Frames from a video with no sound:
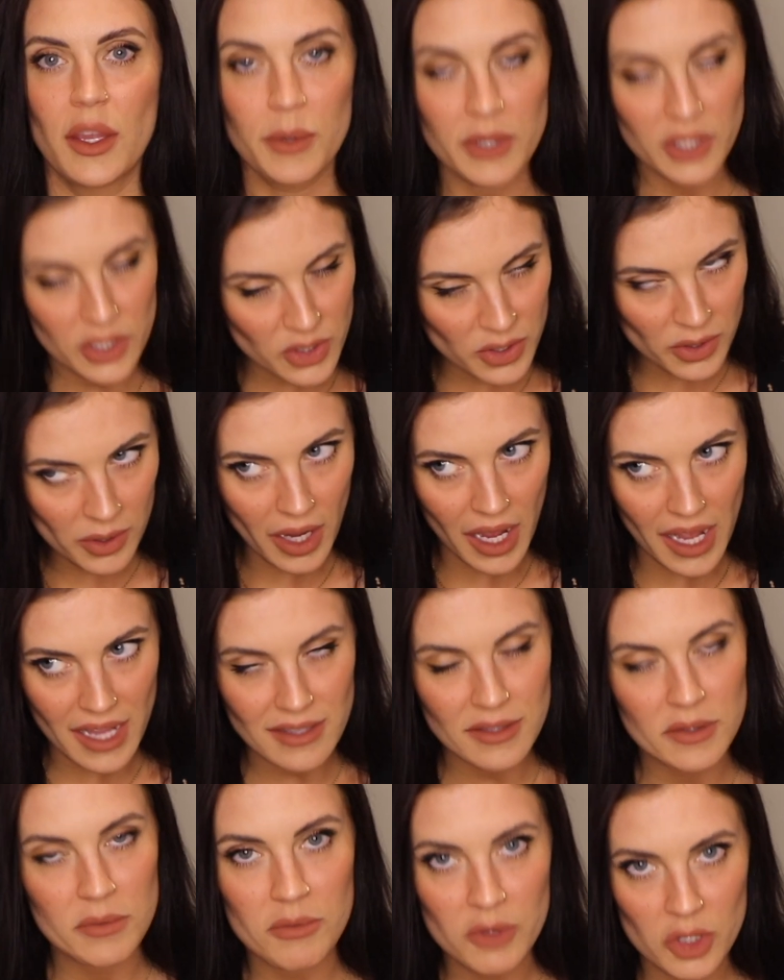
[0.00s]
was two
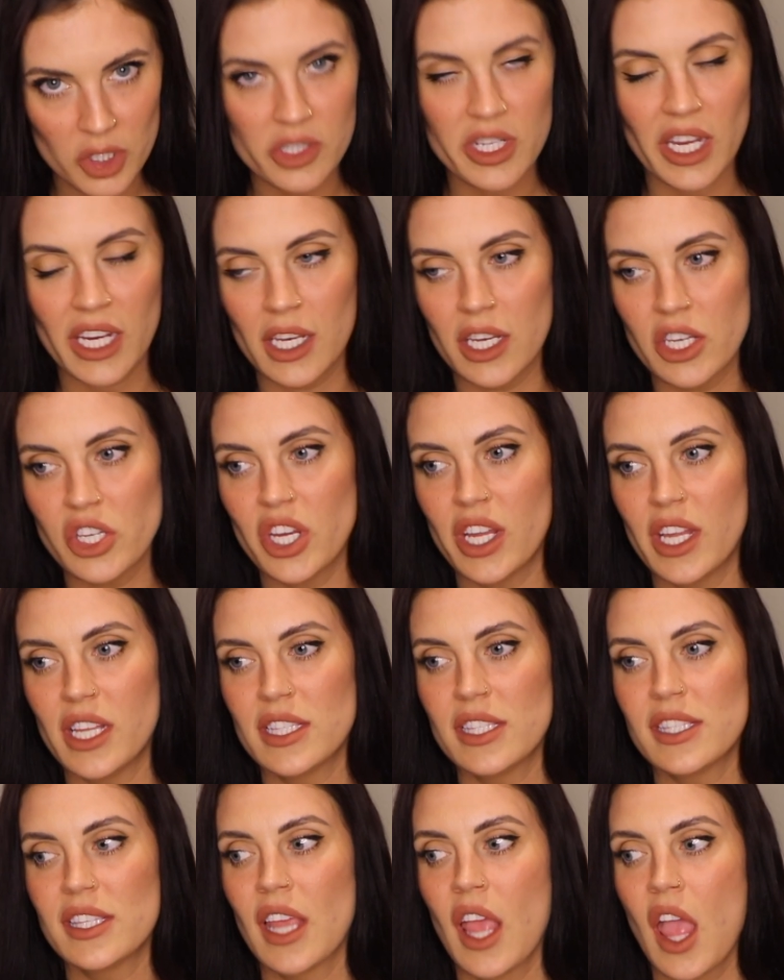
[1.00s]
guys, two
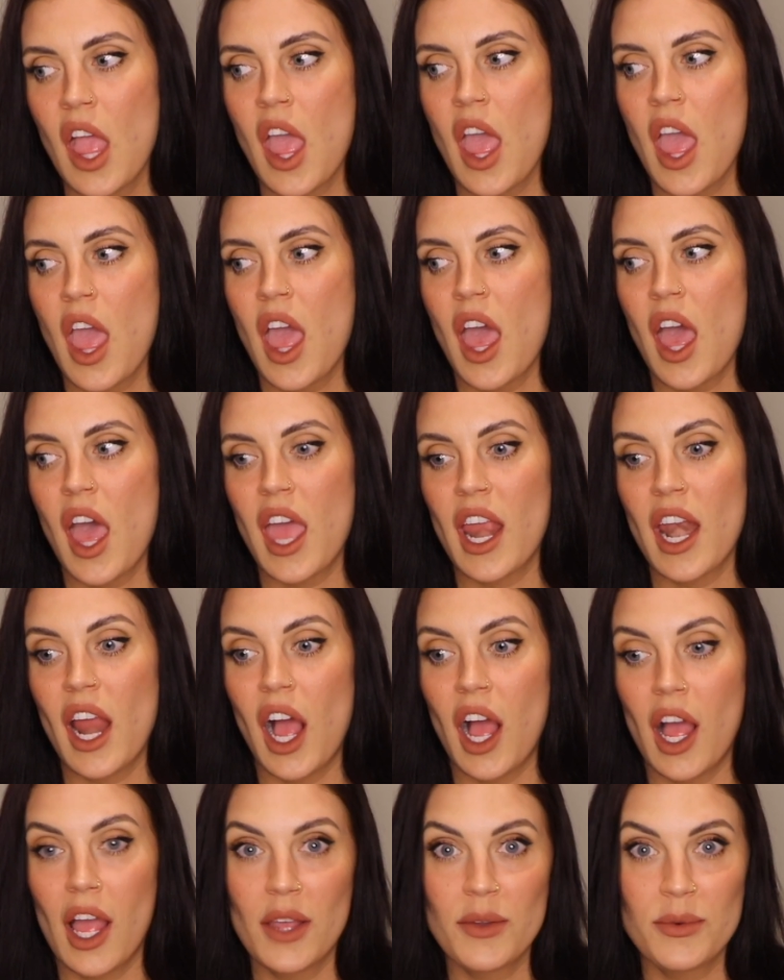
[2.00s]
technicians, and
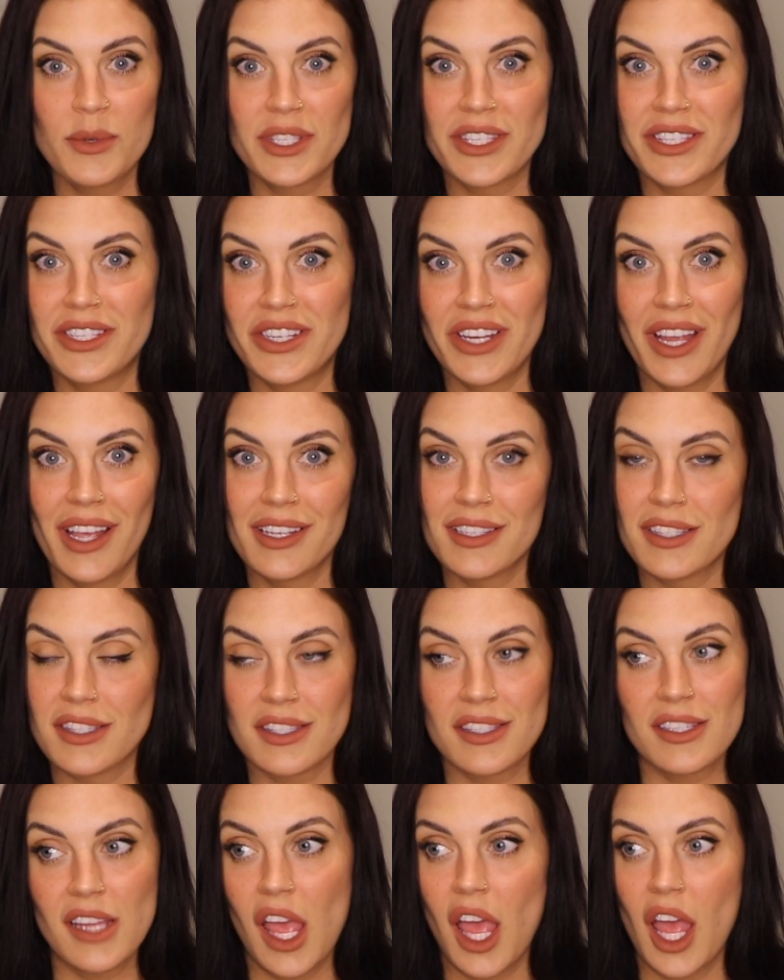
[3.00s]
I was
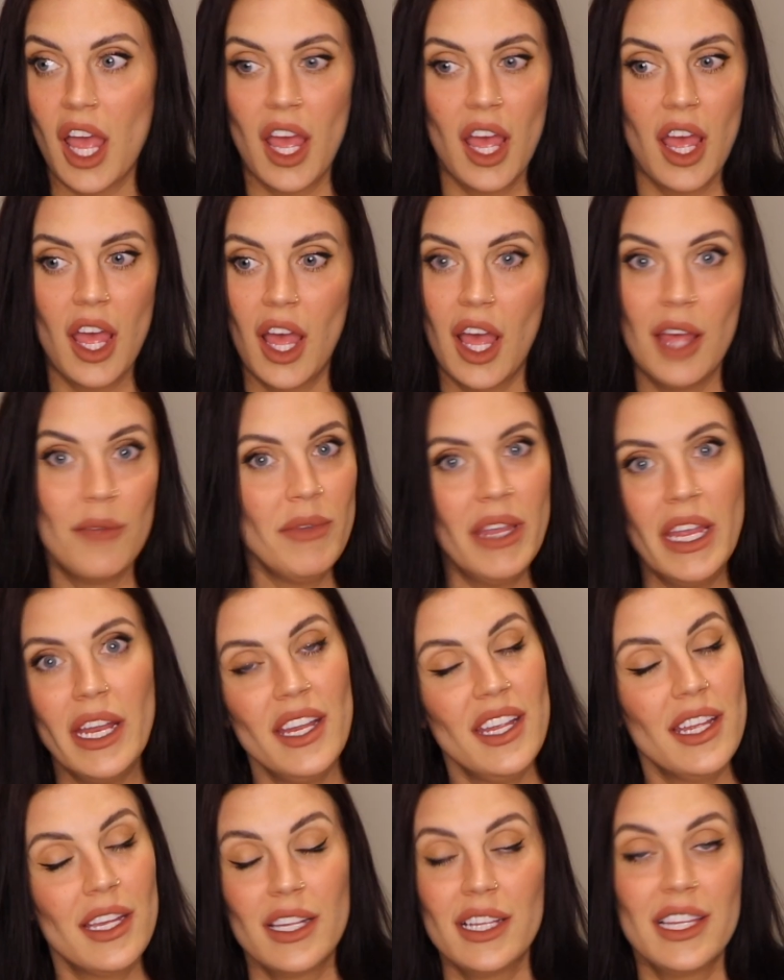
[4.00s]
just
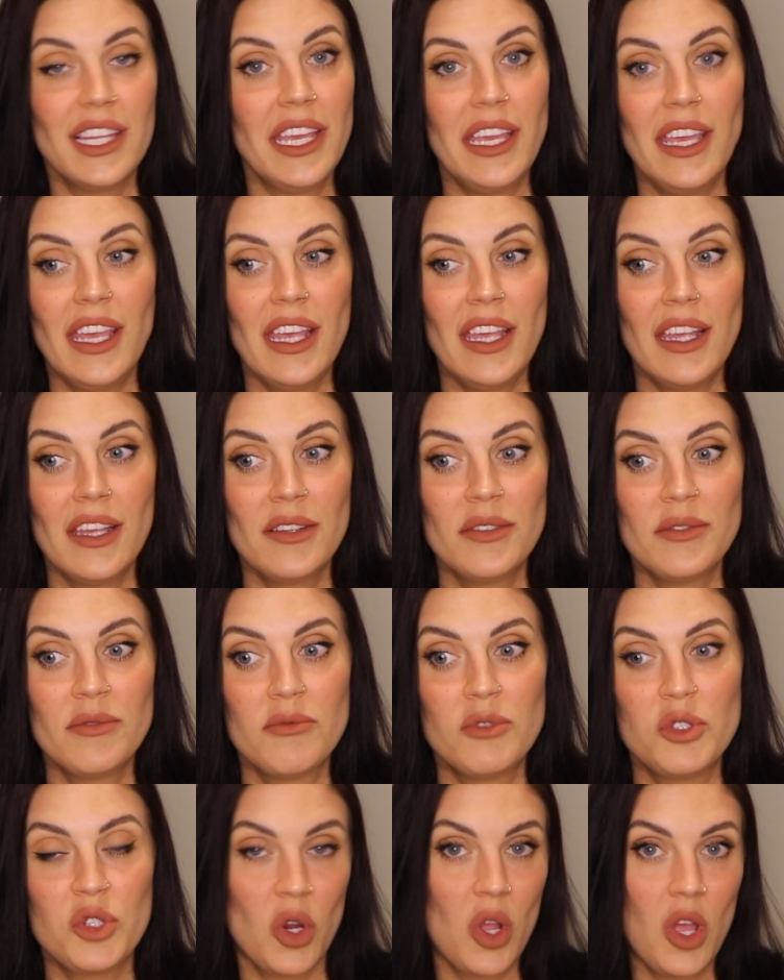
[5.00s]
immediately
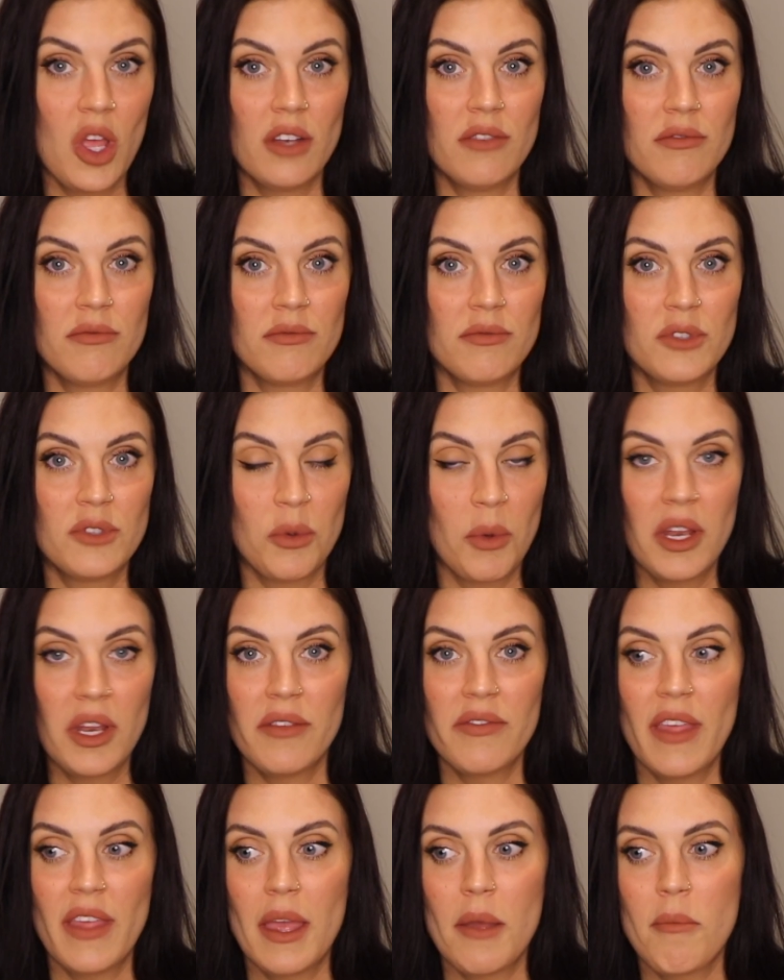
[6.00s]
drawn to one
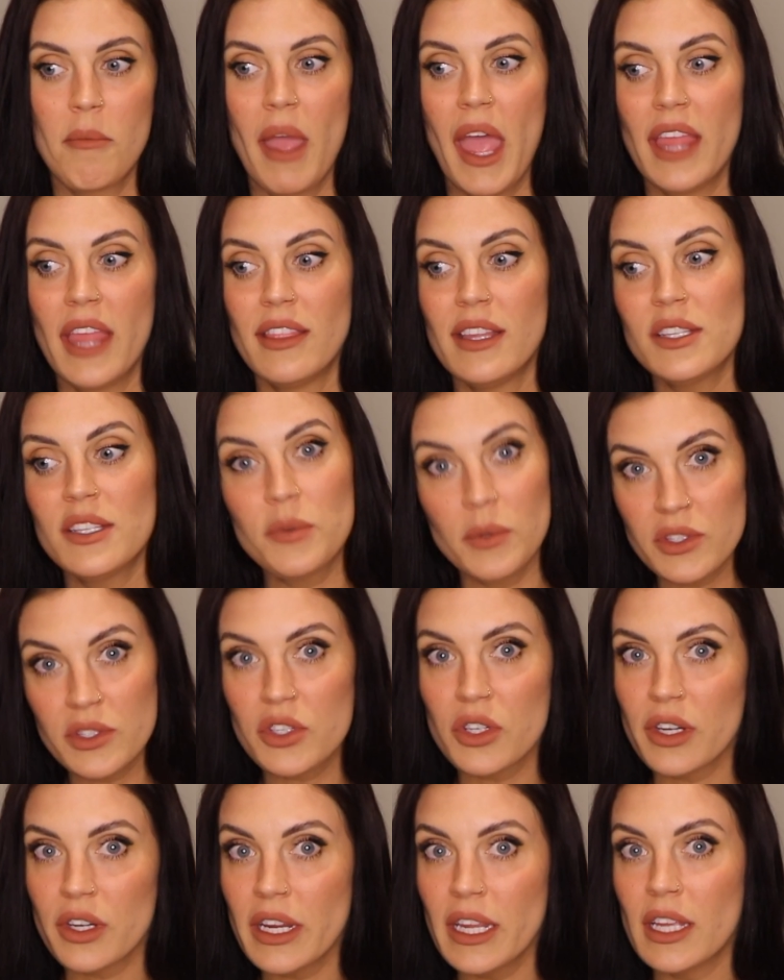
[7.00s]
of them. And this was
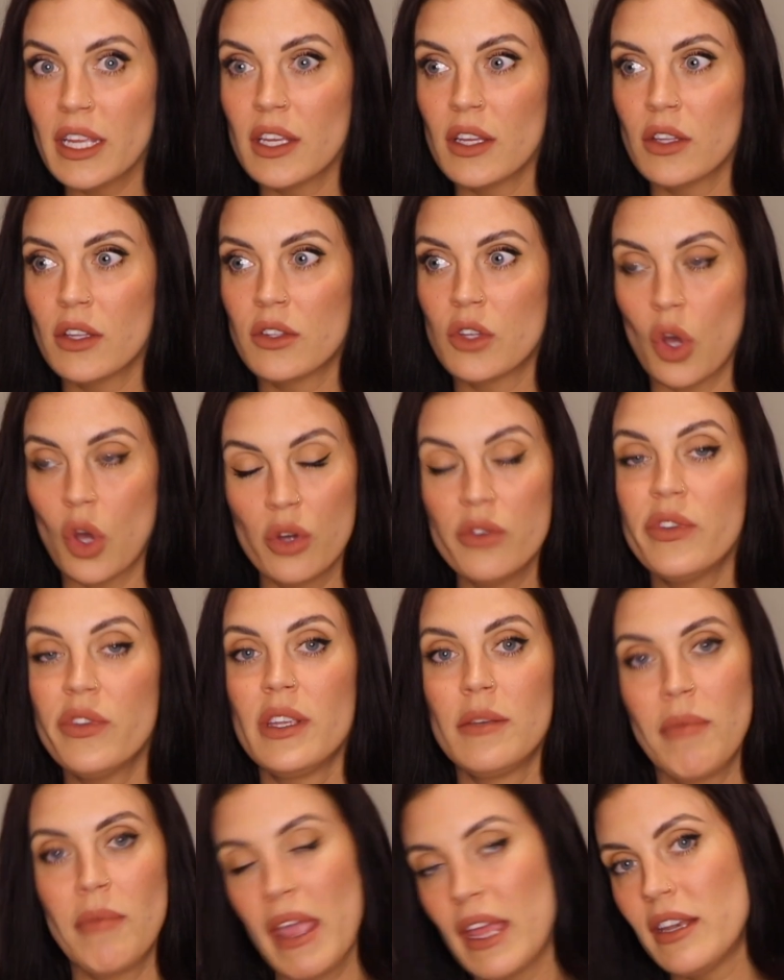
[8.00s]
during
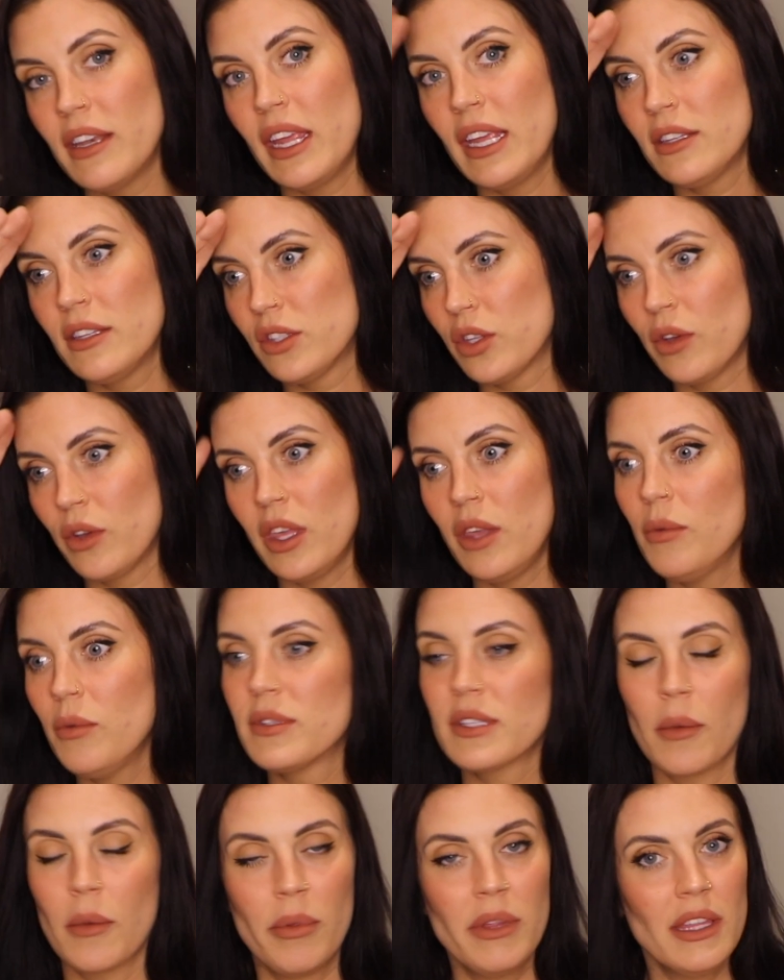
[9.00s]
COVID mandates, so he
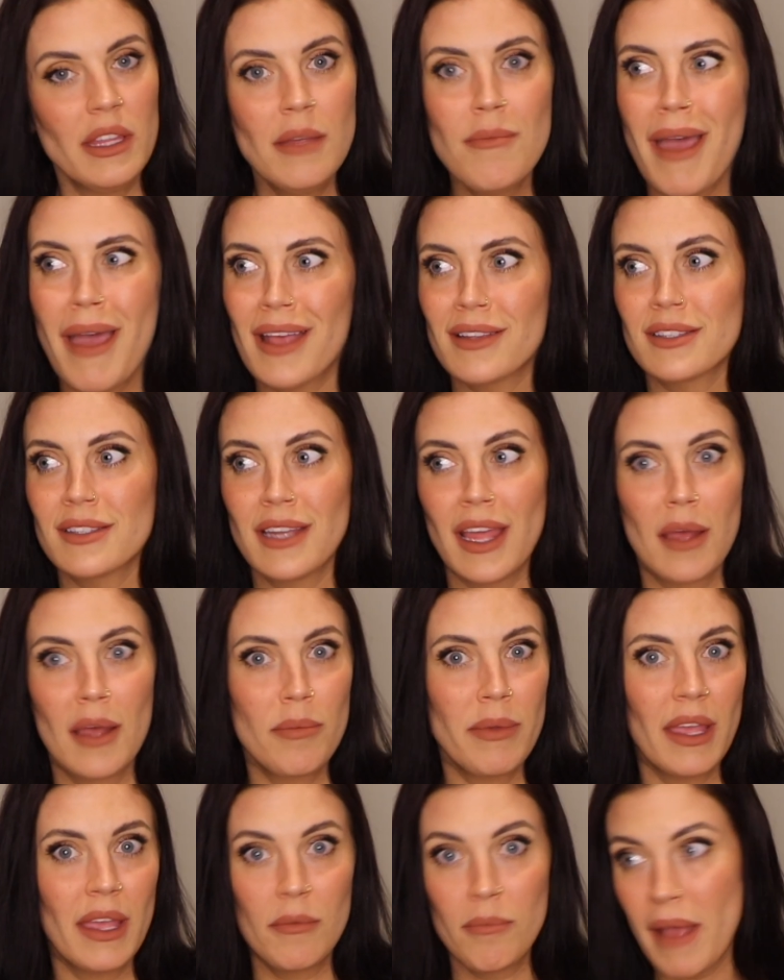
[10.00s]
was completely masked
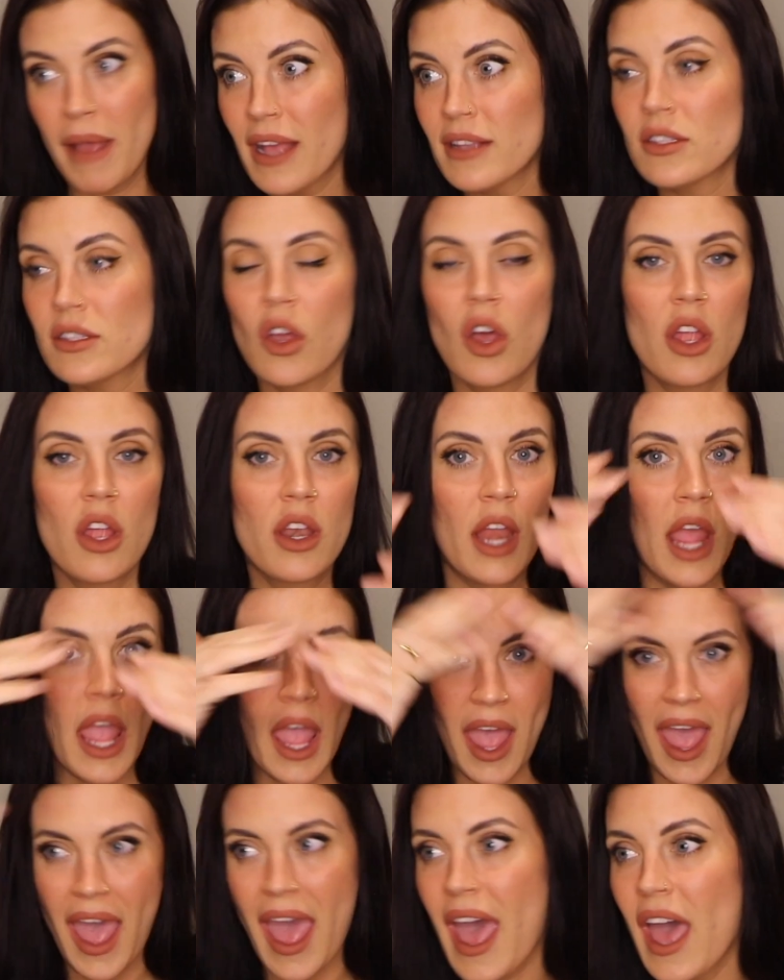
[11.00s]
up. He had mask on,
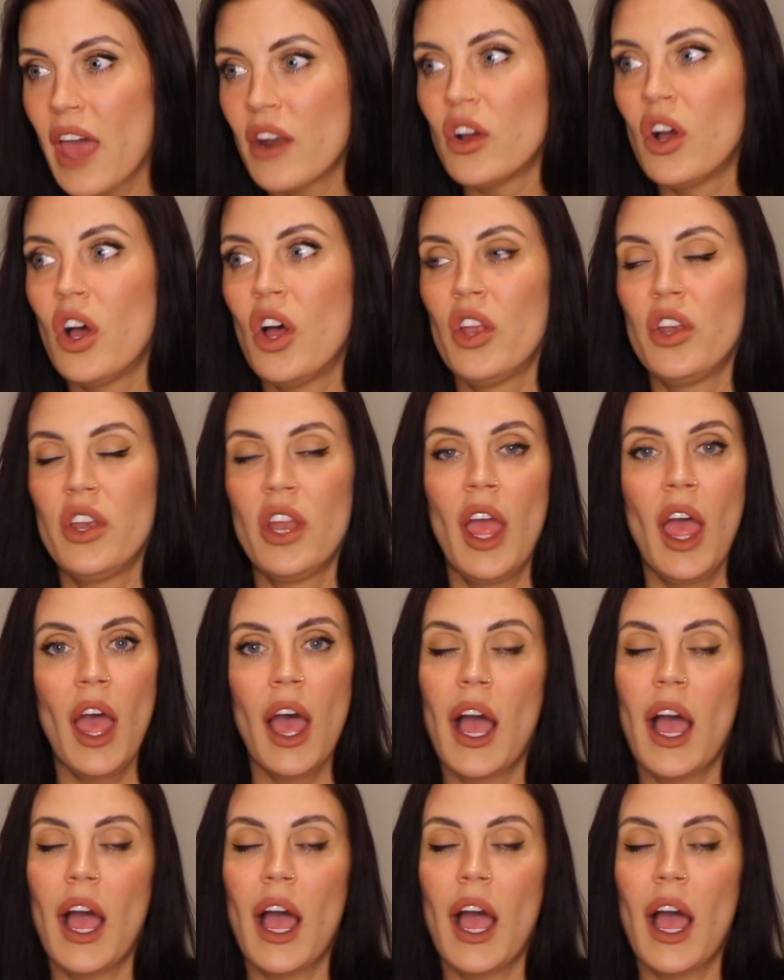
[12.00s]
hat on.